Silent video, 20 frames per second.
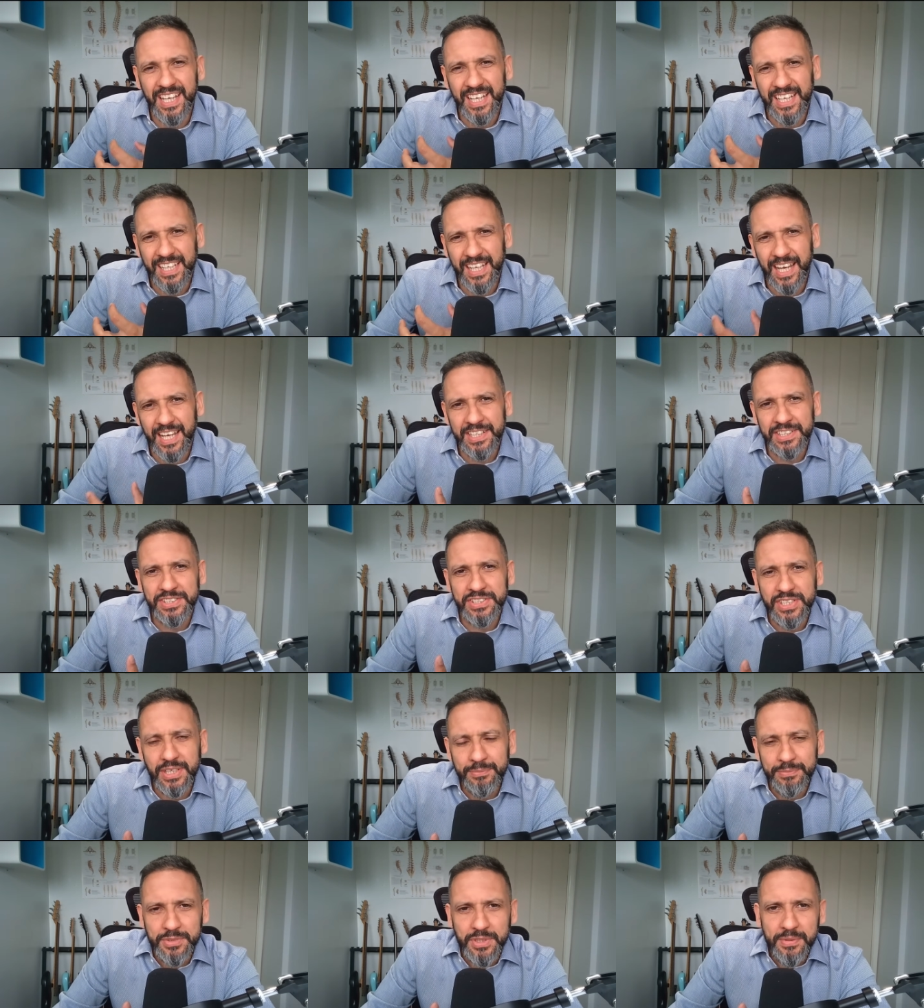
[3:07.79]
It can
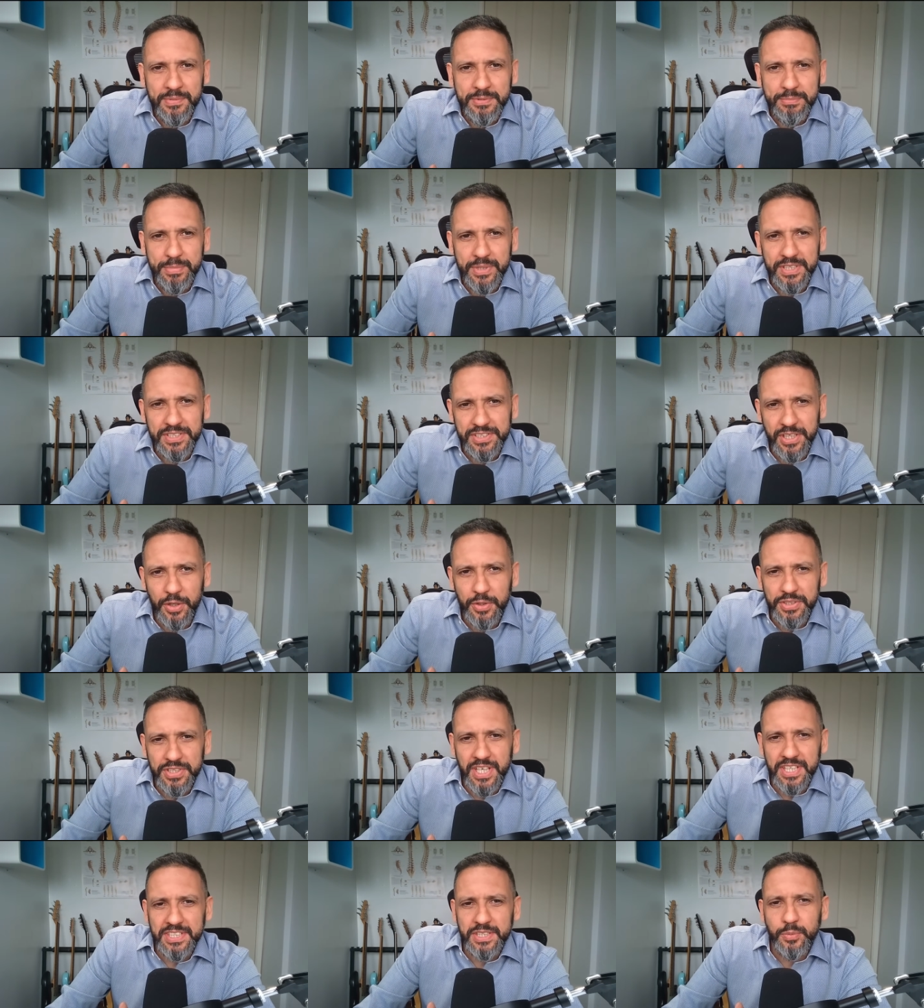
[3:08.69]
sometimes be
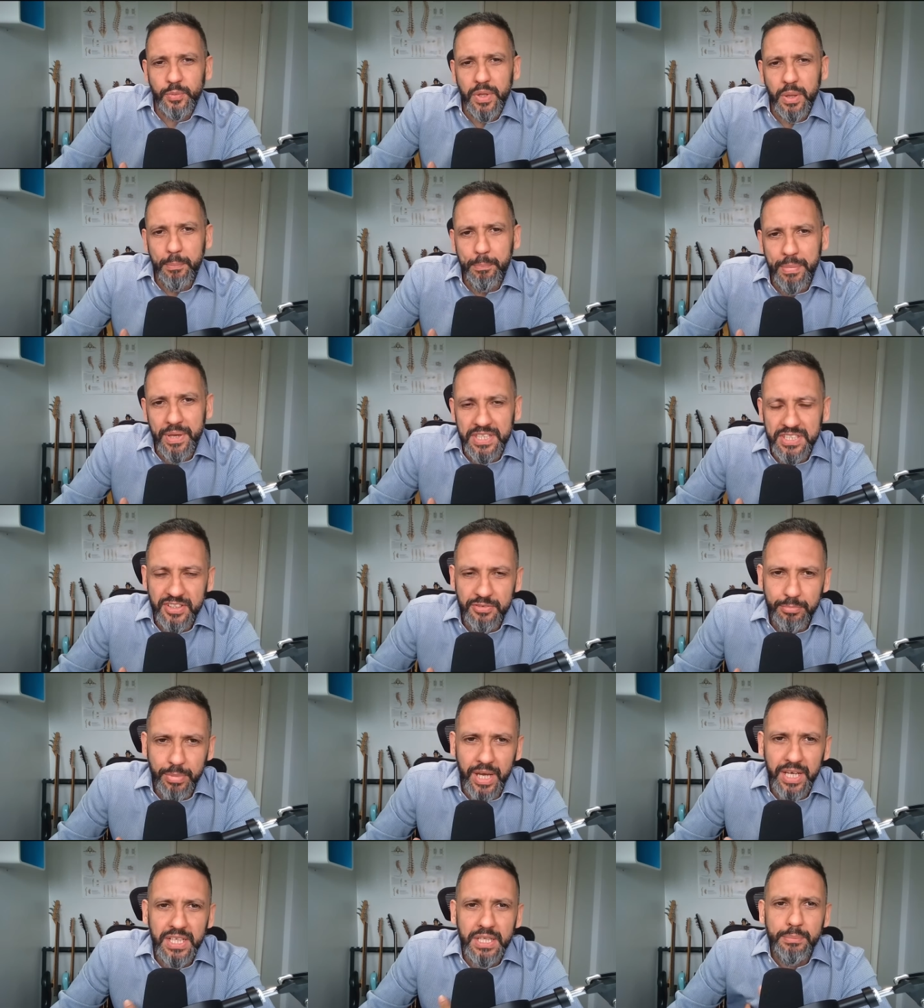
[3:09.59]
associated with a bit
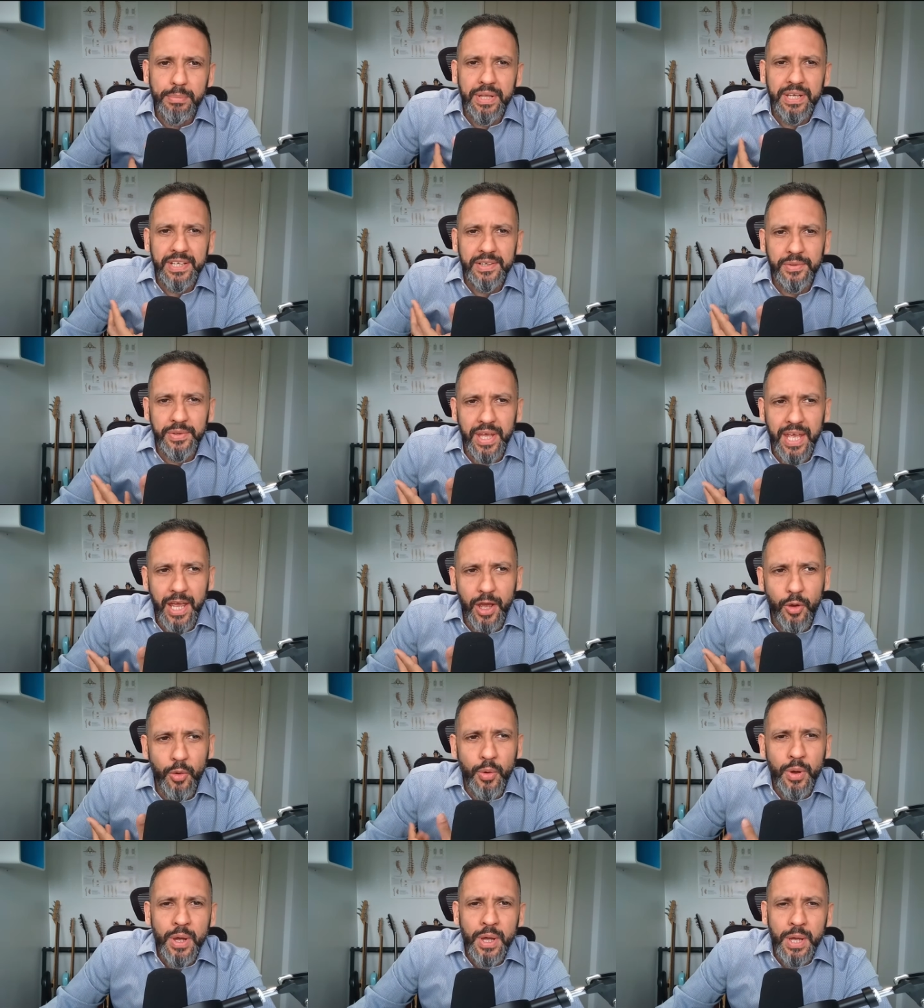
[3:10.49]
of pain, depending on
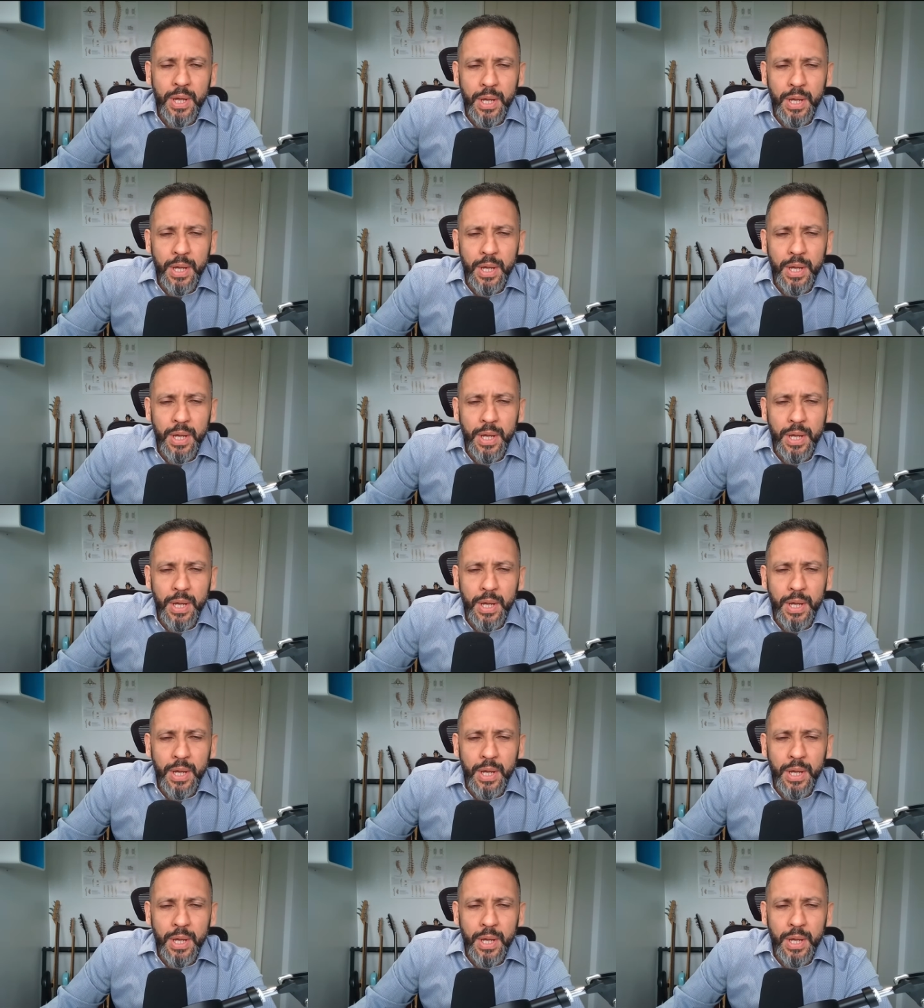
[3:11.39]
how